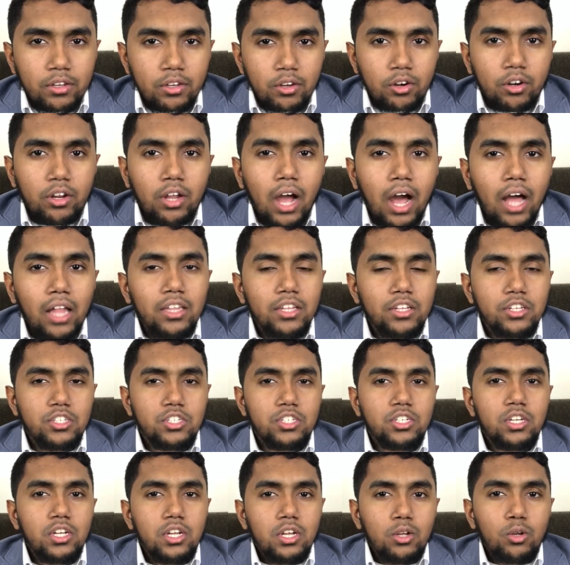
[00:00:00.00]
your
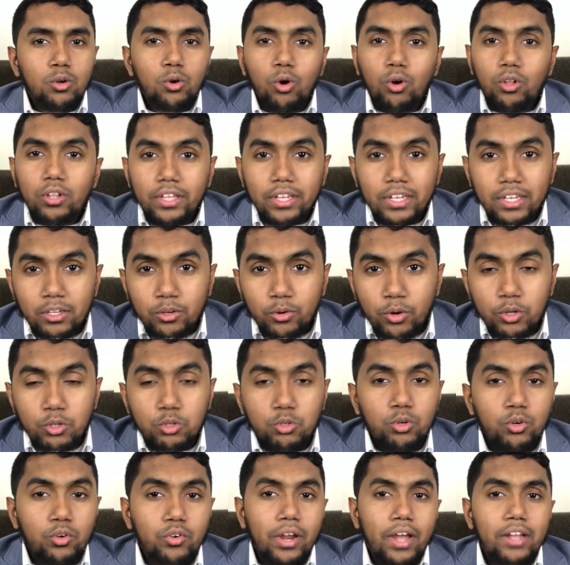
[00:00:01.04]
college, goal in going
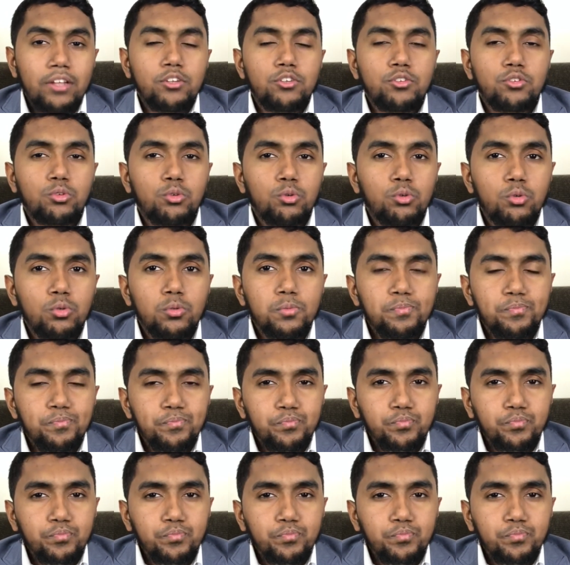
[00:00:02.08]
to a graduate school,